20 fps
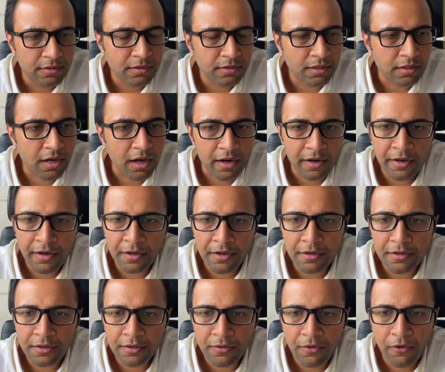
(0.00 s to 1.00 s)
the current
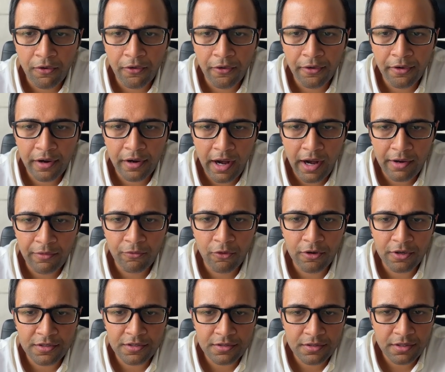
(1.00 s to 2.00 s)
year, or and
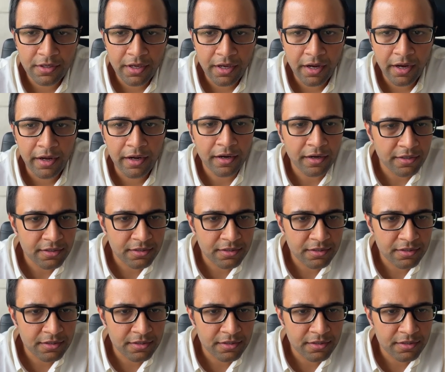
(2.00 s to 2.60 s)
what is the interest